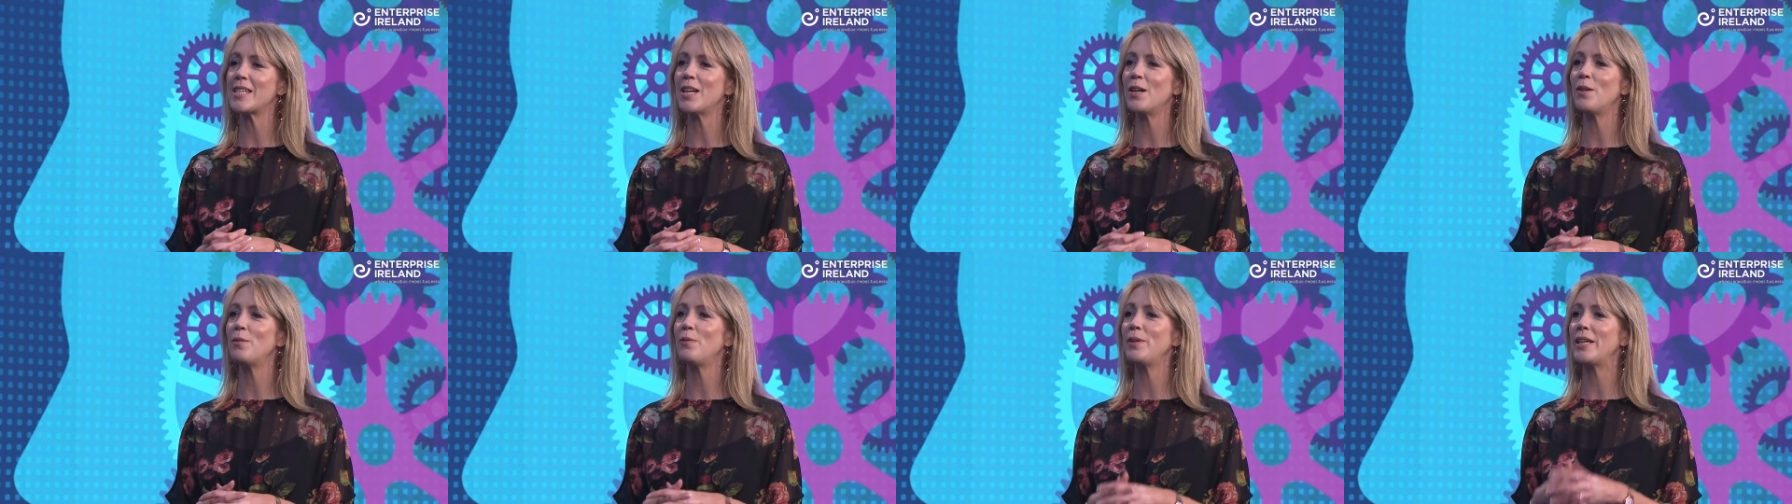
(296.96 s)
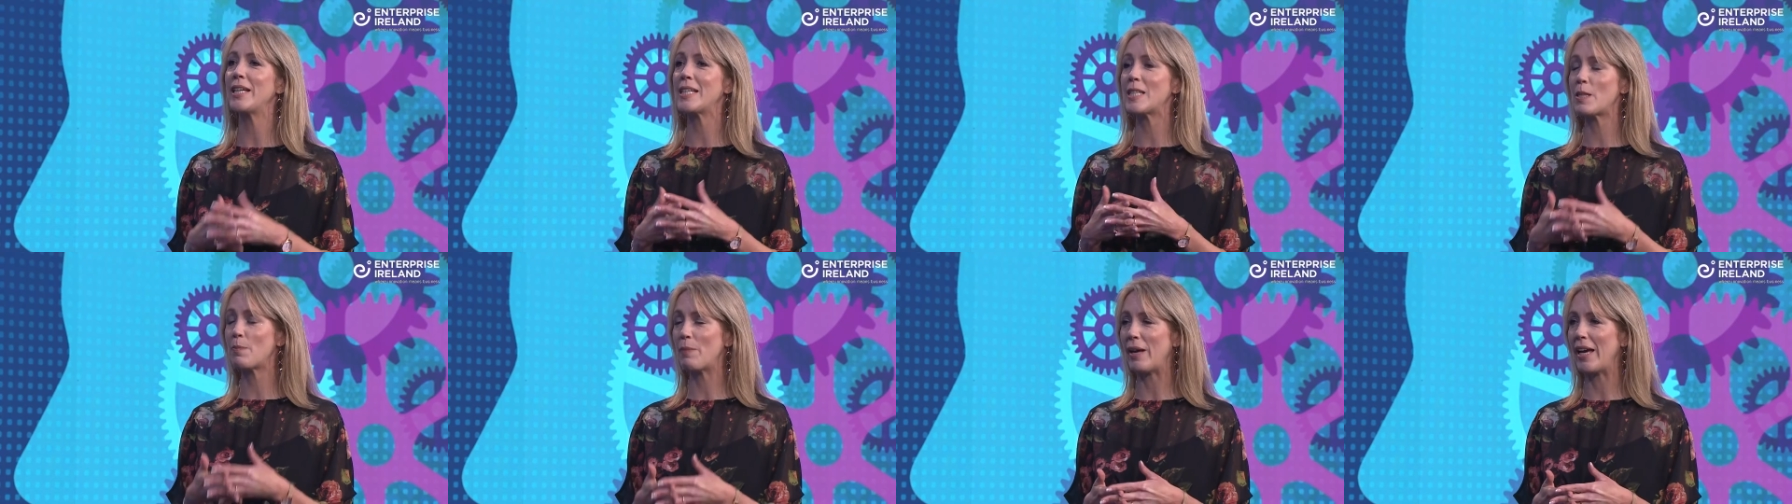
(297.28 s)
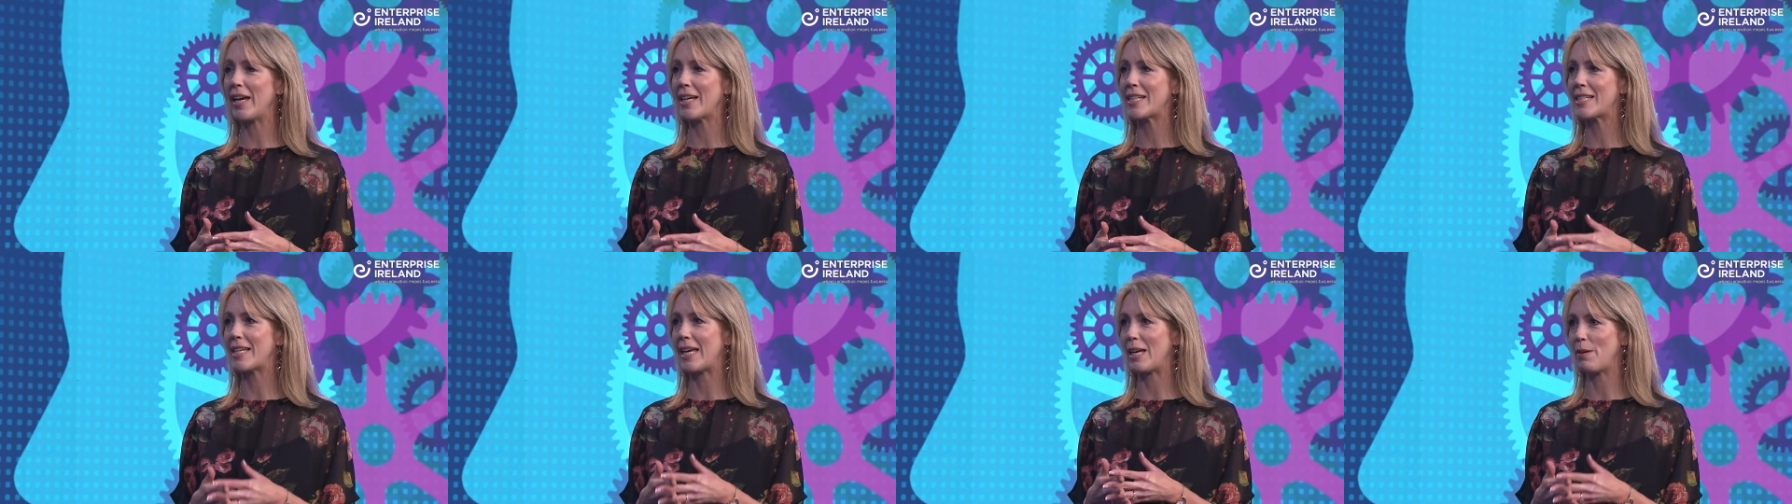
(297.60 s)
So we
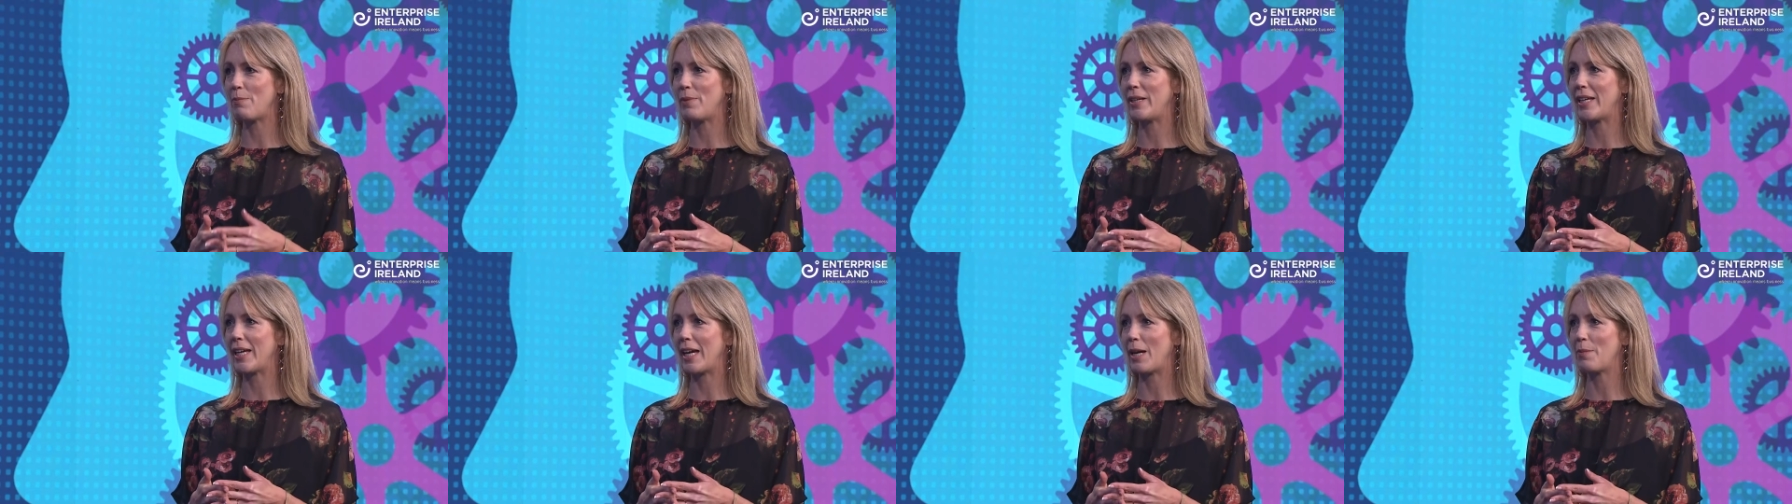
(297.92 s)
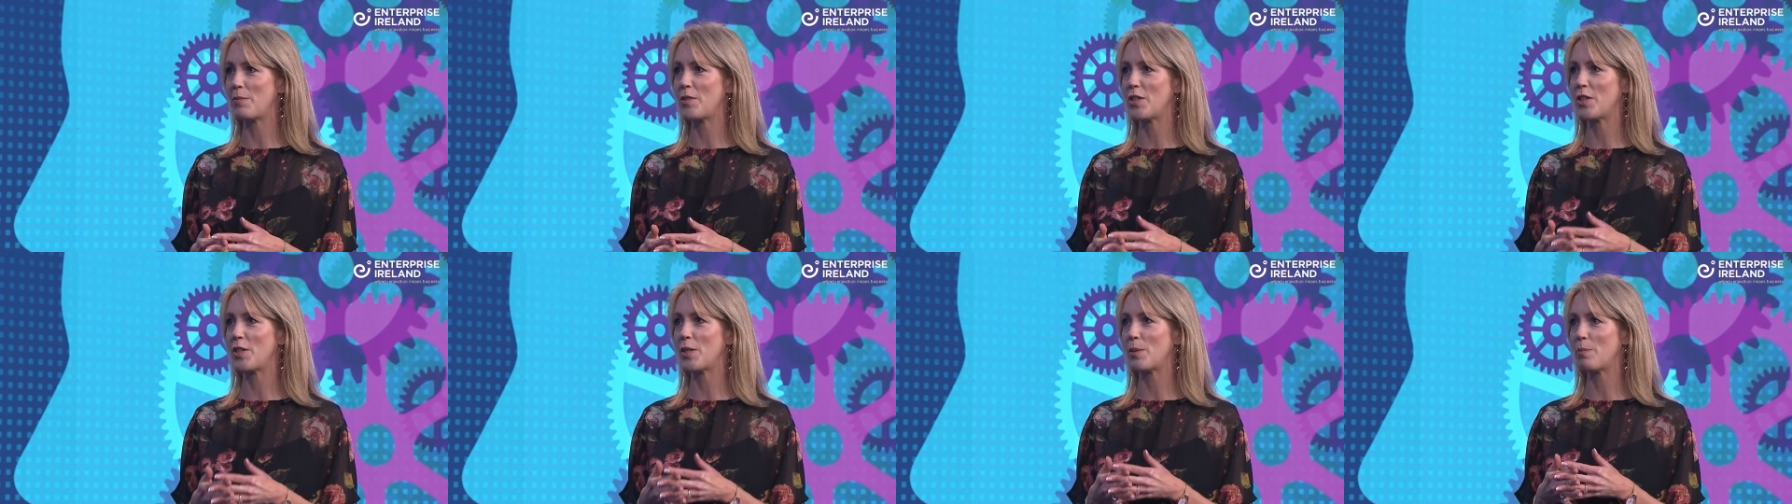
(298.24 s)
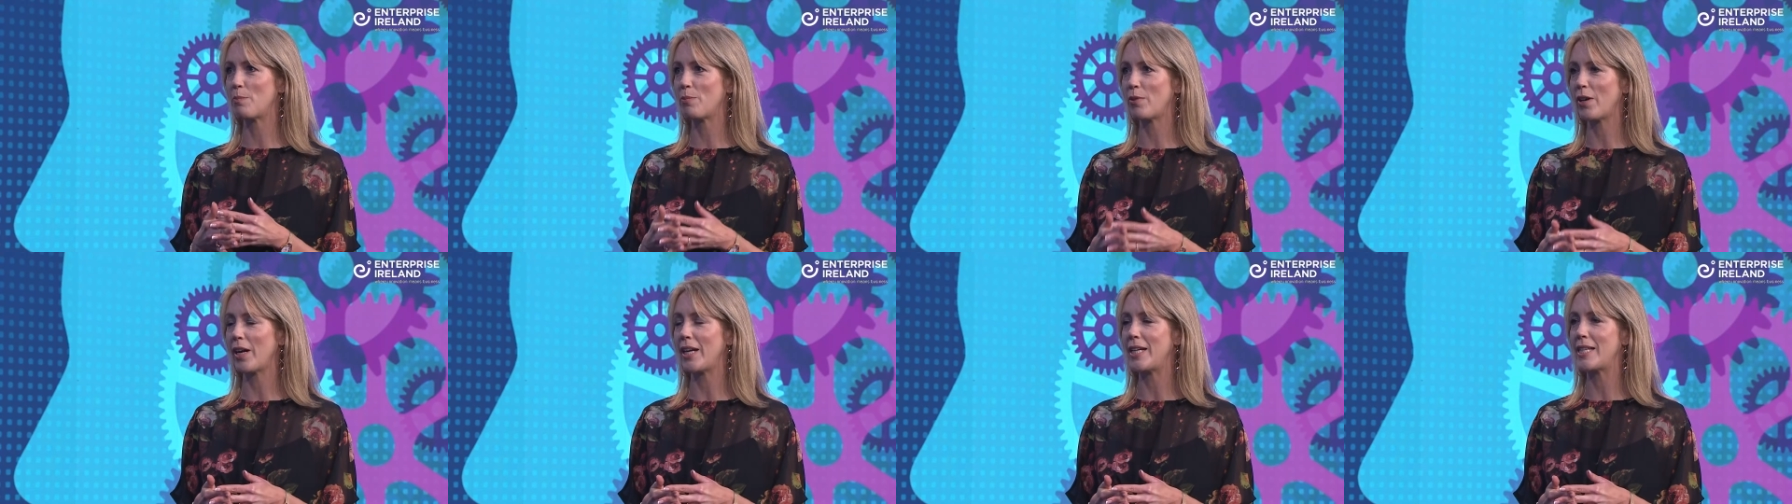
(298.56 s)
expect EpiCapture to
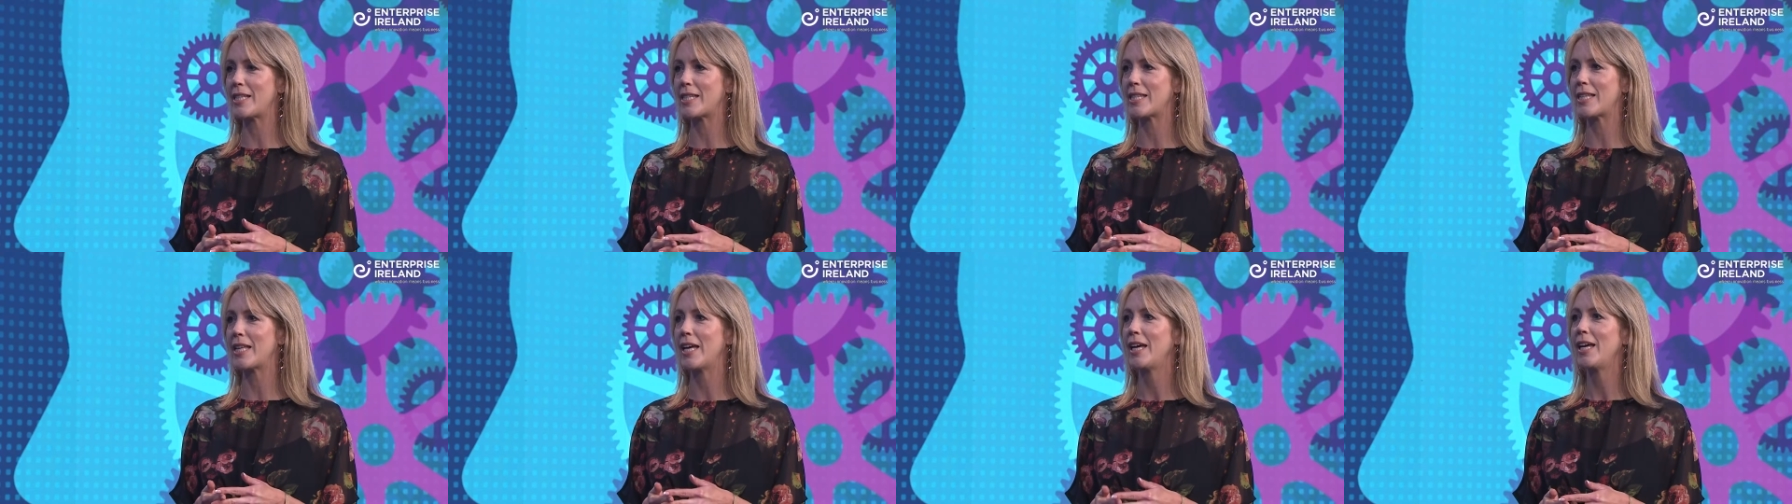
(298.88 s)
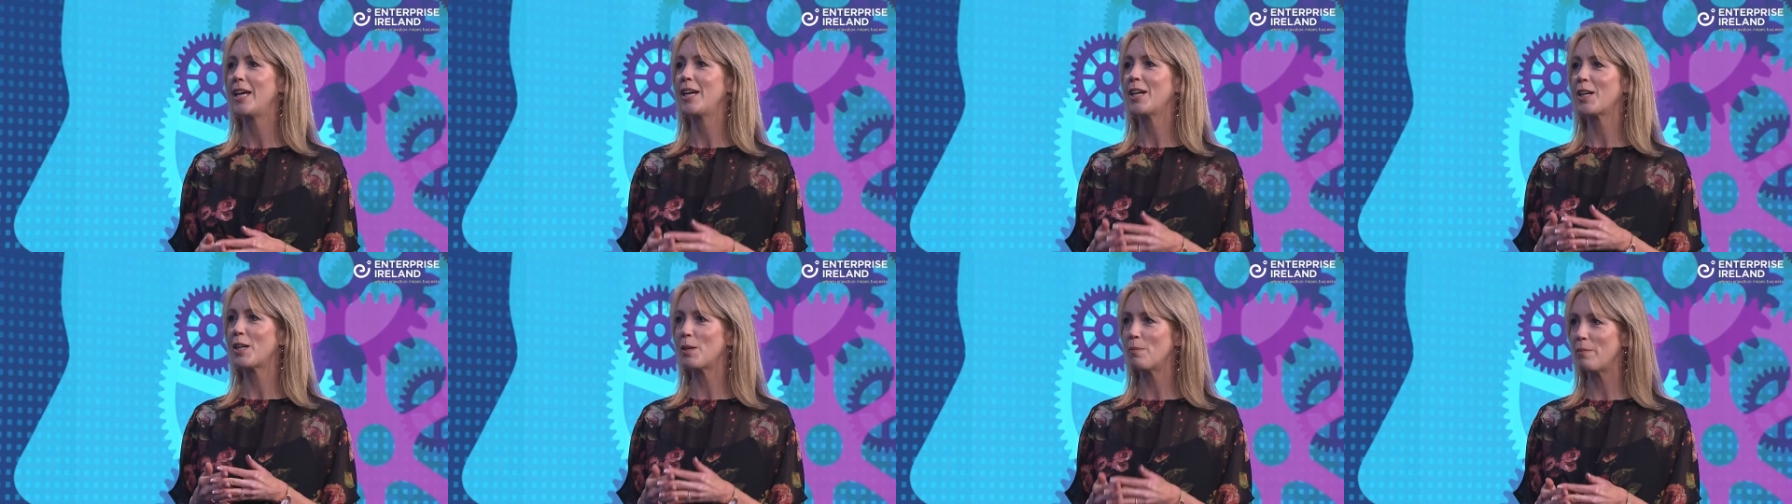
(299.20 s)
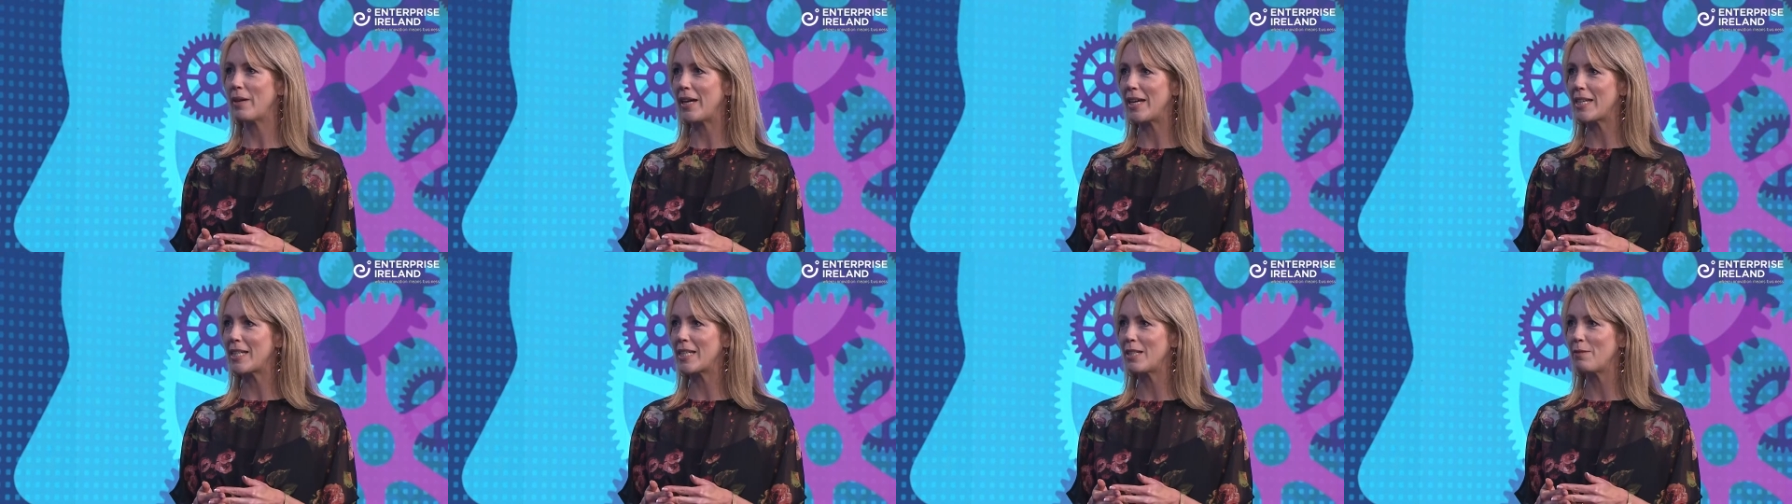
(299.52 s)
price
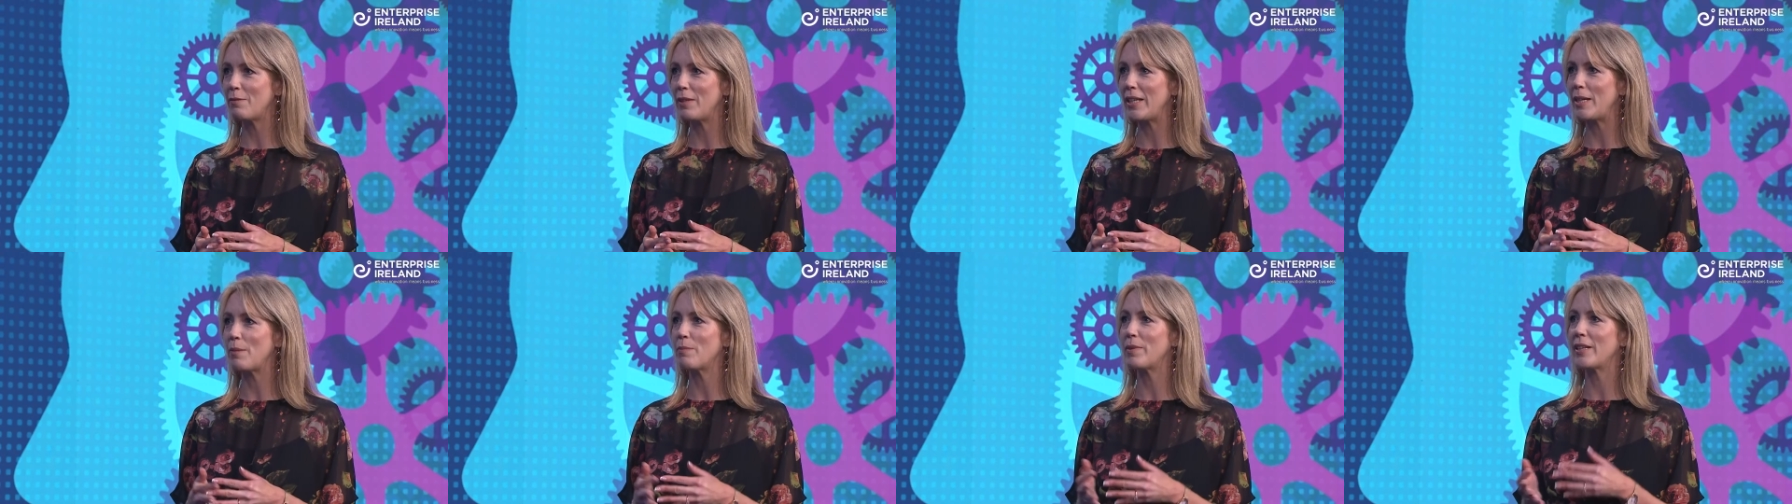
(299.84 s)
competitively,